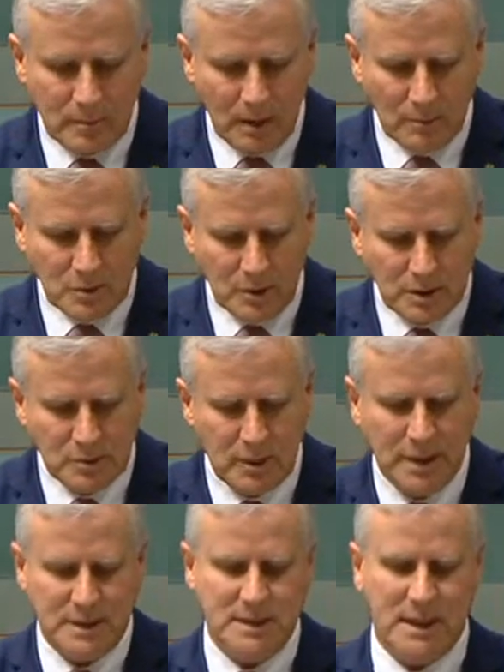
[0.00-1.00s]
Between
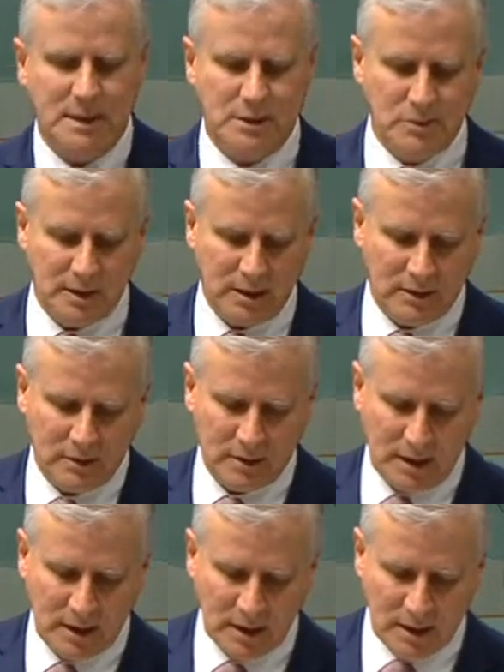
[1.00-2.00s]
2010 and
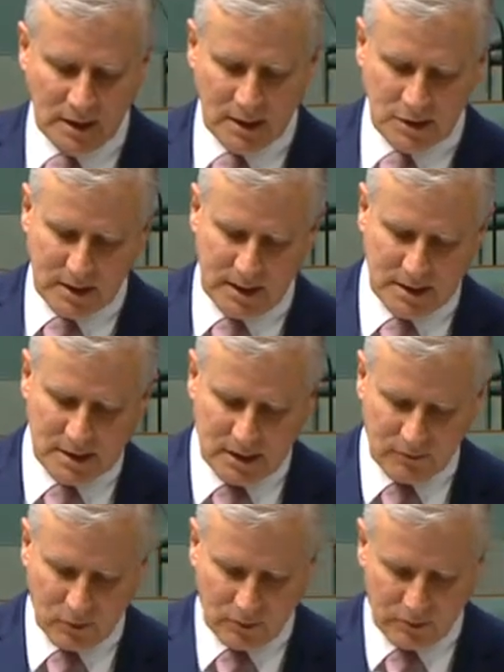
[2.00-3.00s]
2030, Australia's
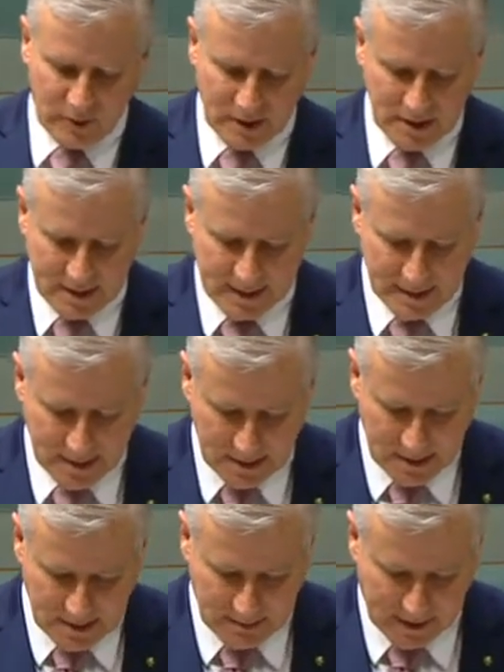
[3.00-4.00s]
overall freight task is
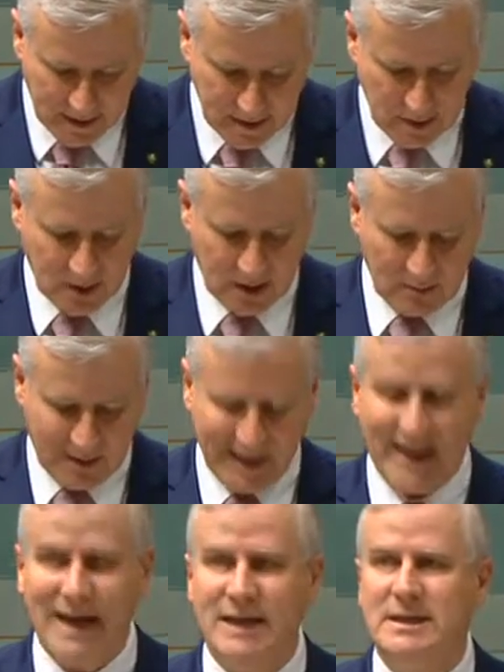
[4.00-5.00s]
expected to grow by
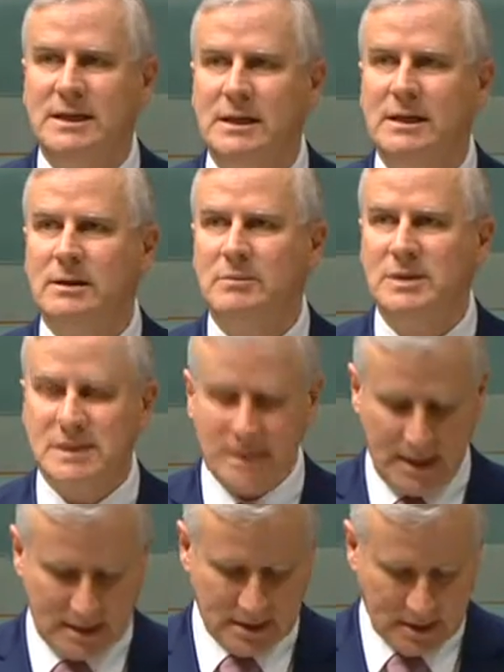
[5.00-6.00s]

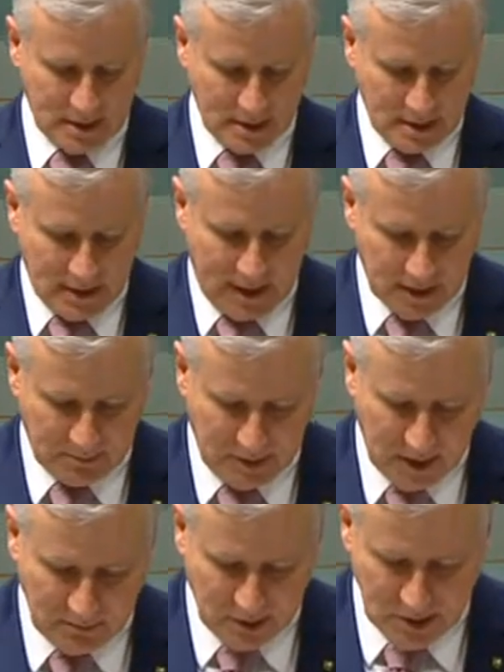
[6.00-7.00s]
80%,
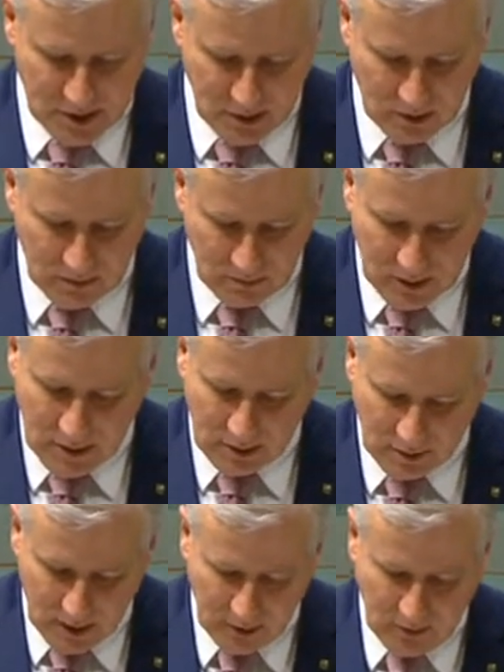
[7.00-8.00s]
underpinned by strong
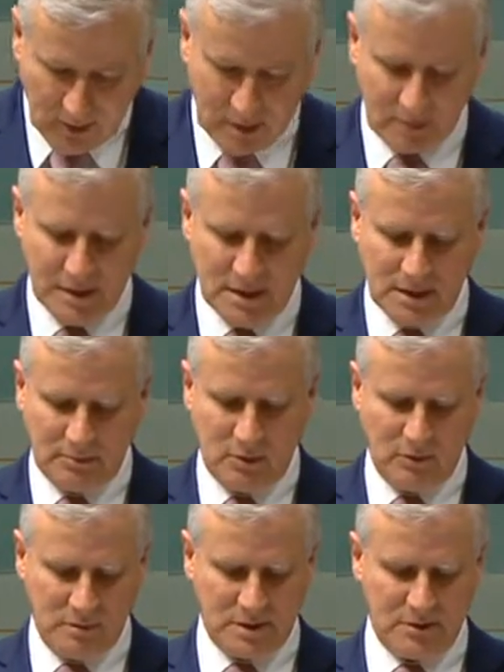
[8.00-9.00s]
growth in domestic
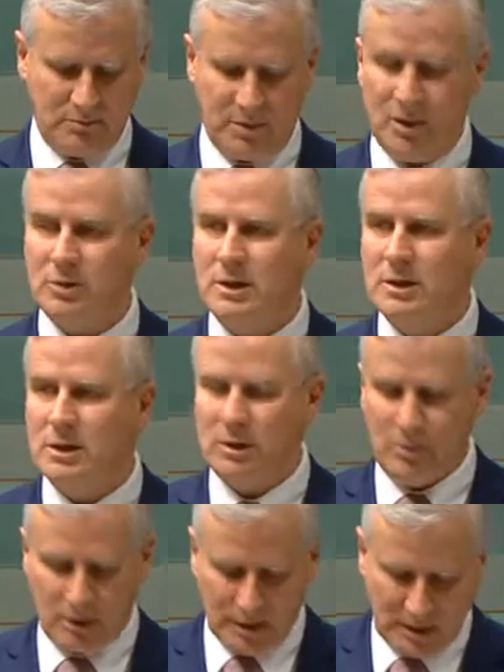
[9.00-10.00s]
movements of bulk
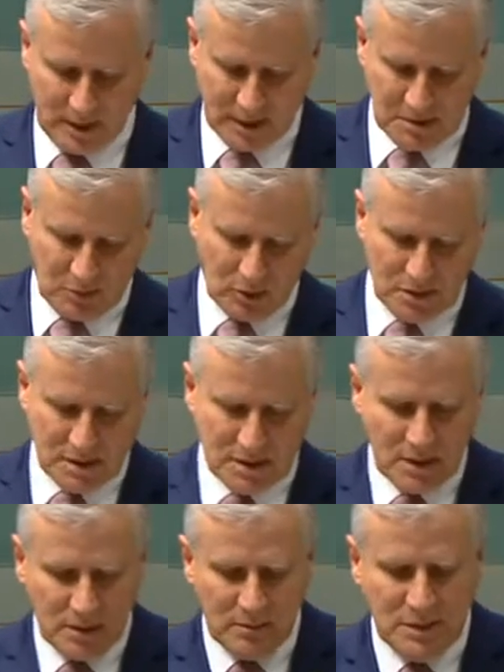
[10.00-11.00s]
commodity exports,
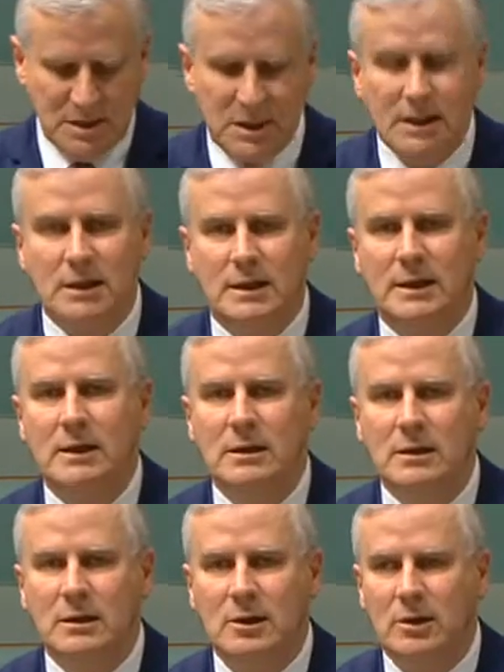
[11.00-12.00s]
particularly
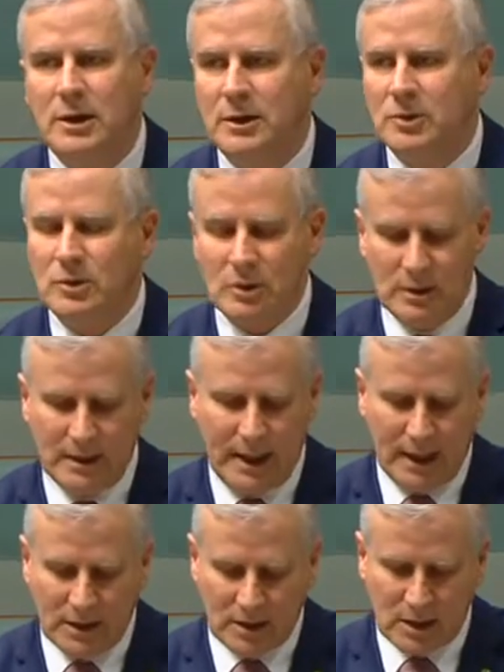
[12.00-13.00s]
iron ore
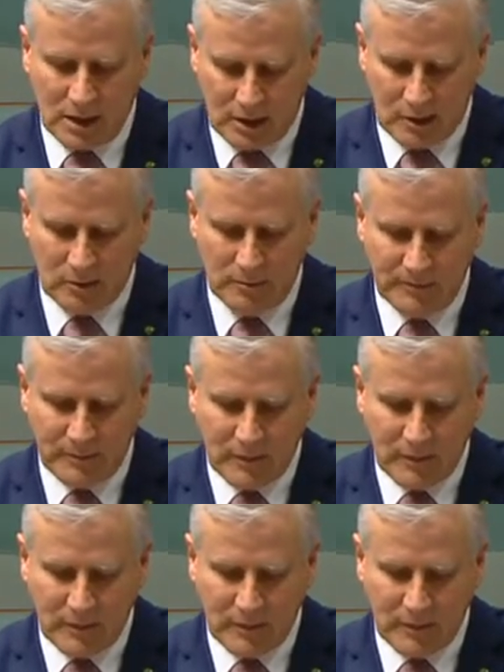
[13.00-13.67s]
and coal.